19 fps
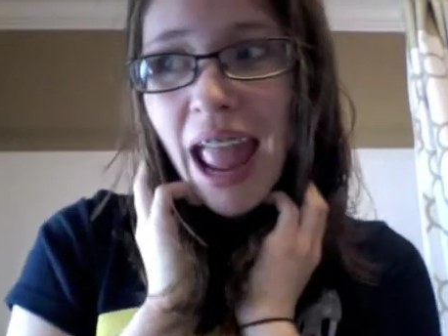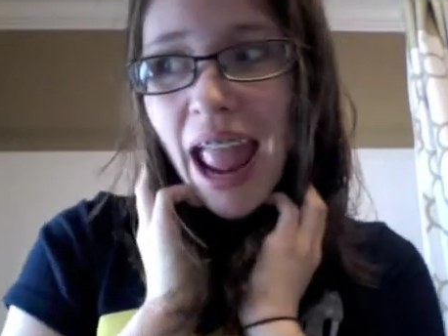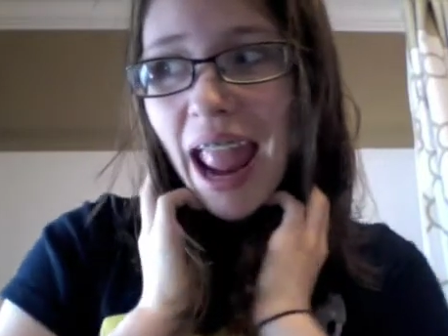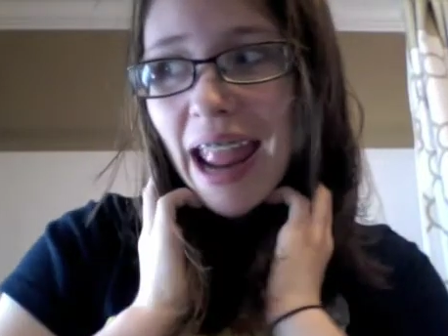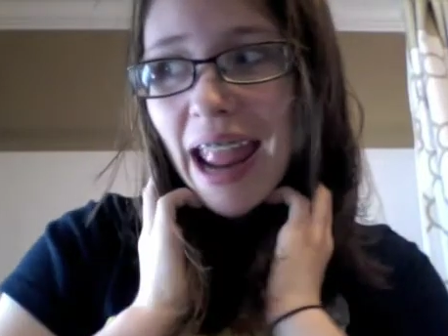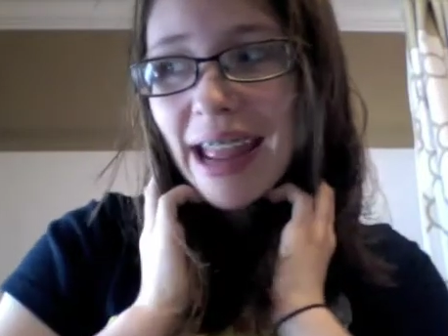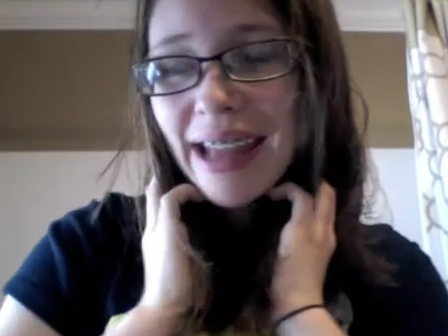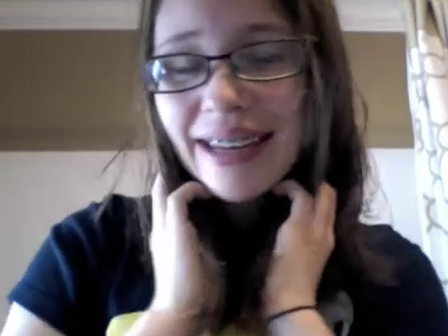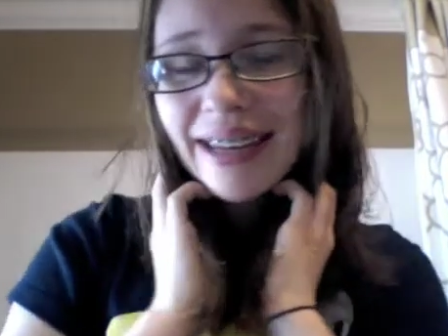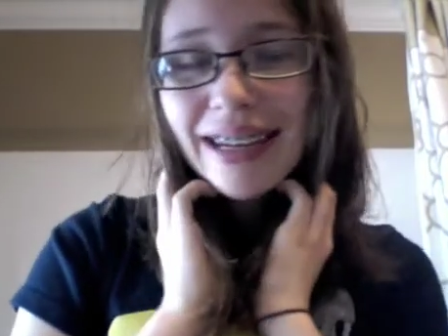
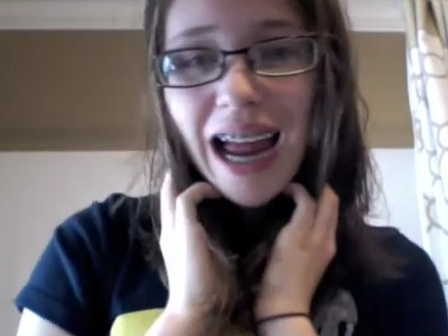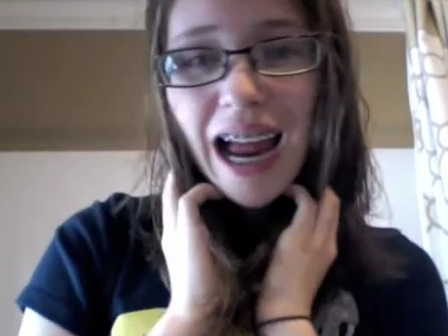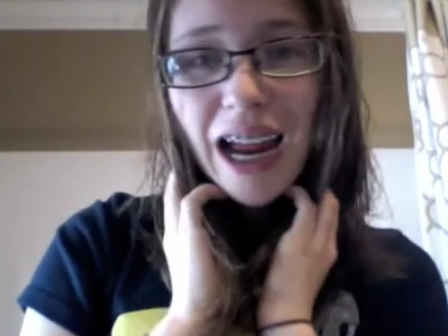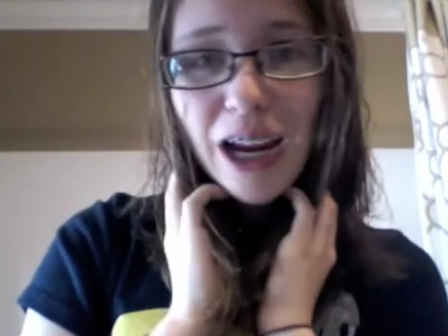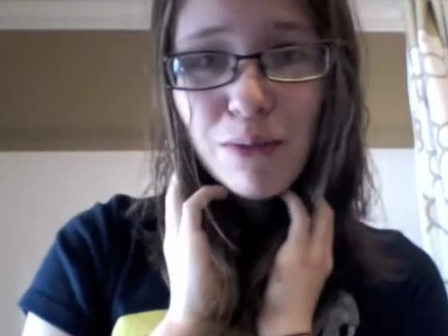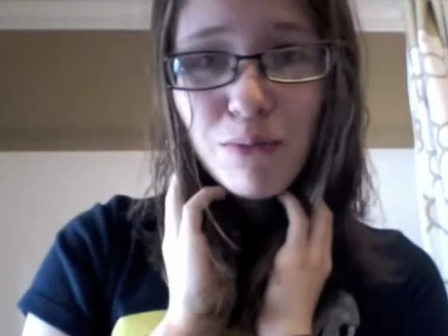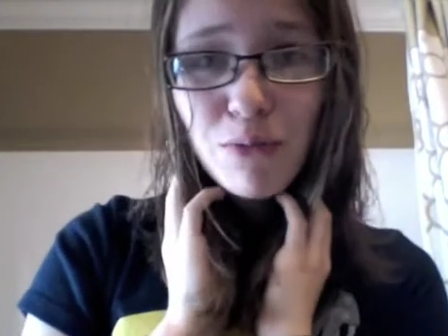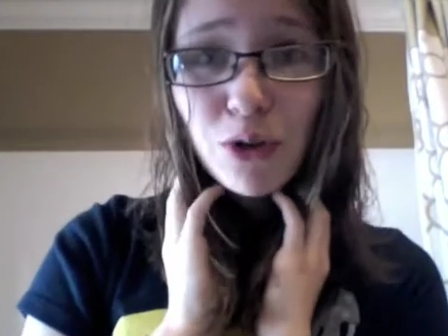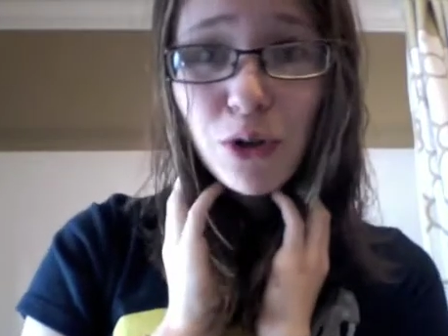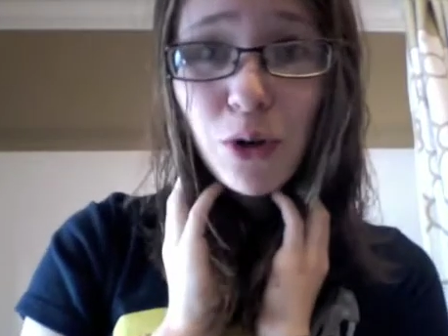and I
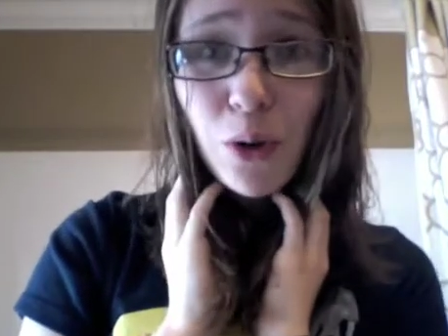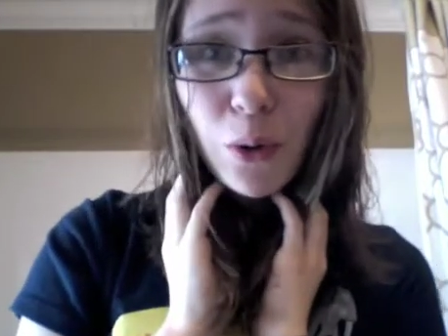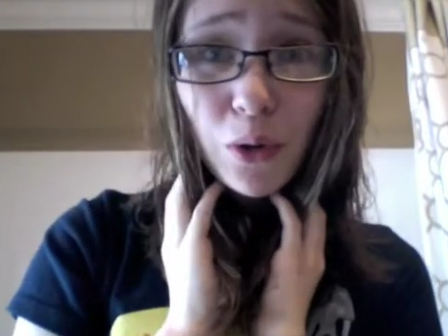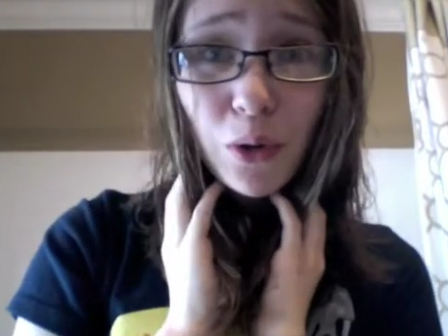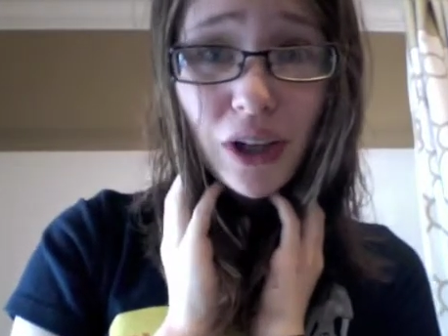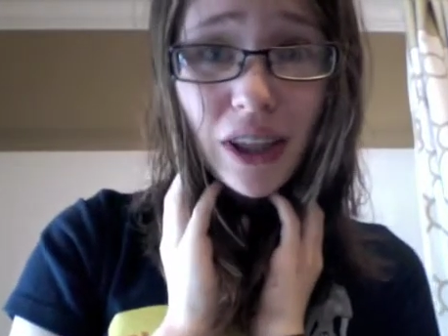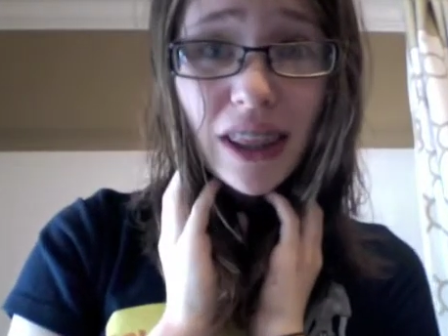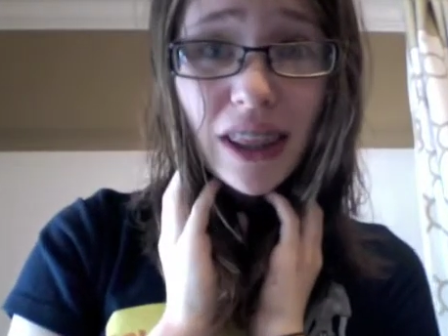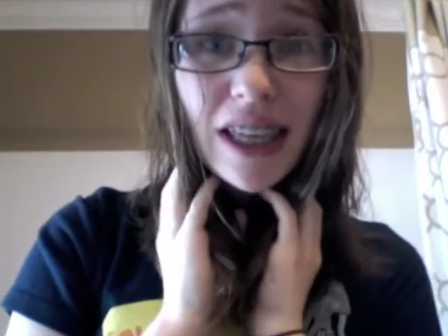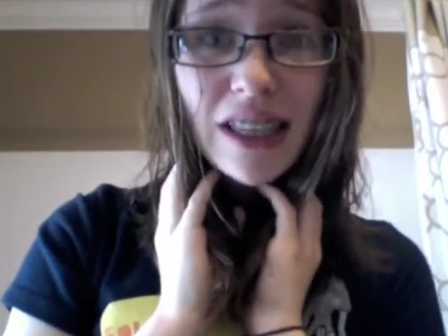am
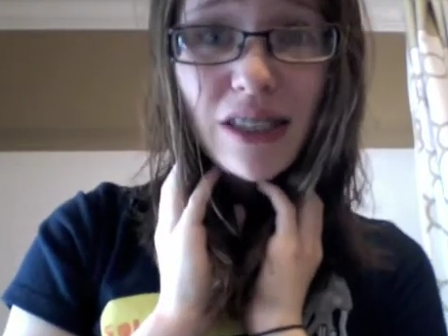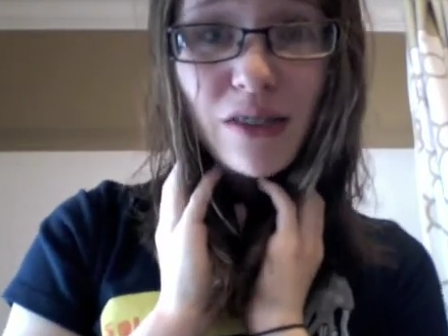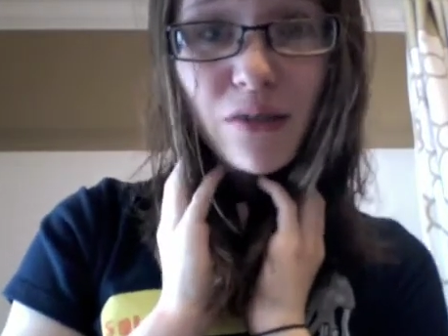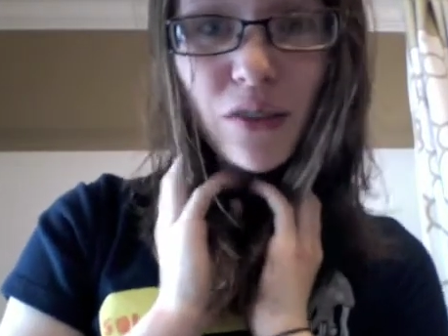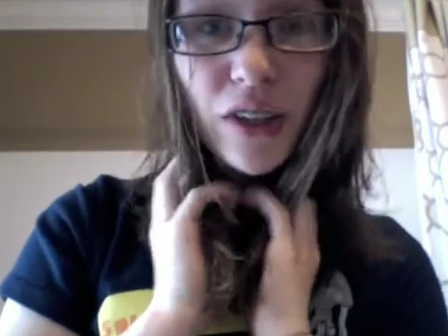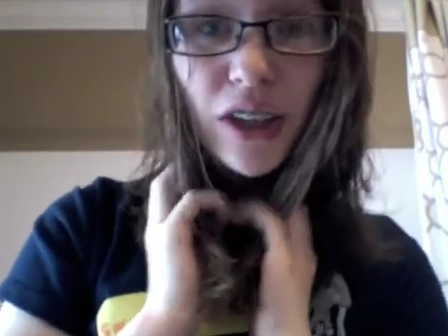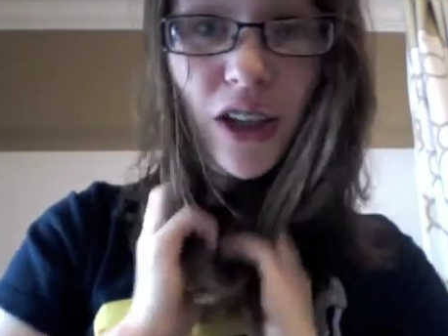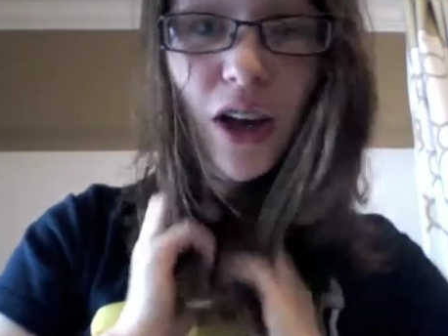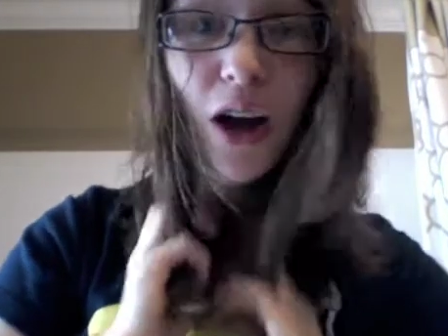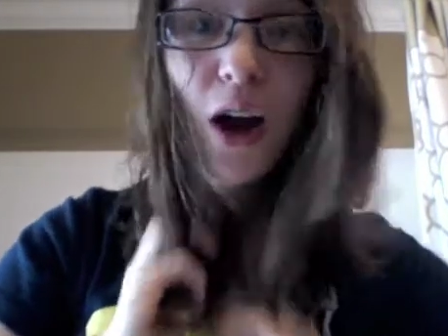recording this
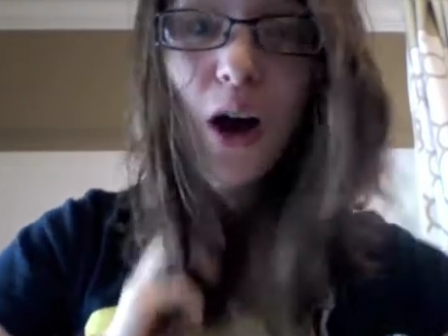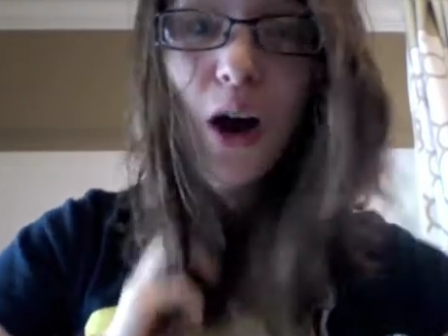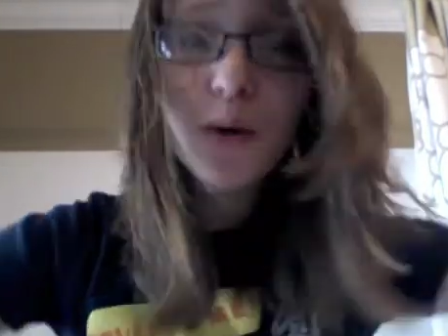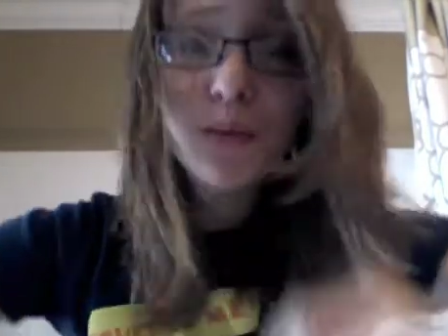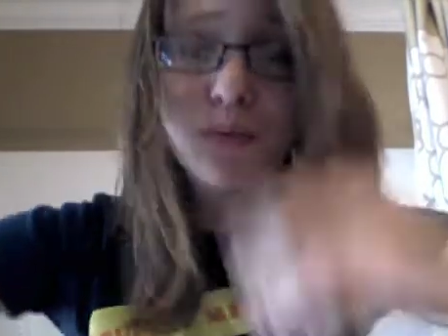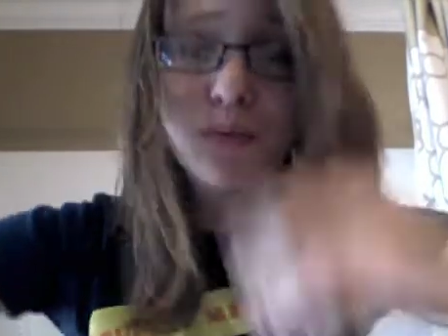video